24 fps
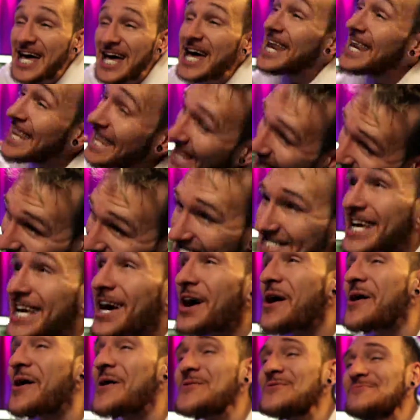Let's
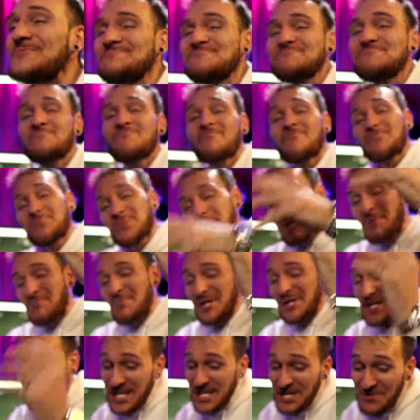go. But
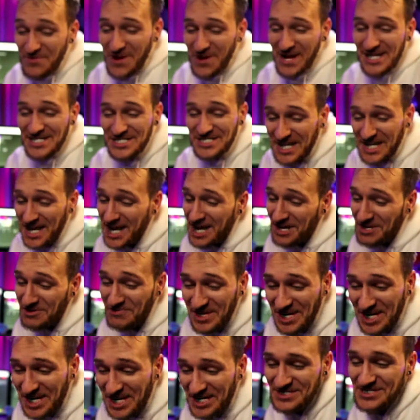anyways, yeah,
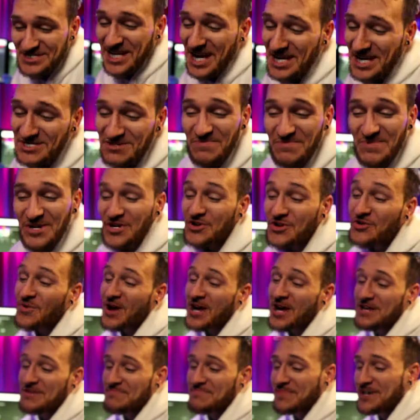man. Things have been
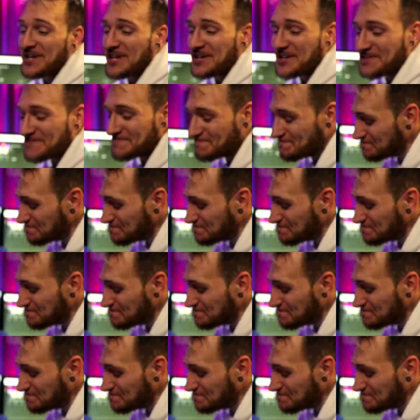great, man.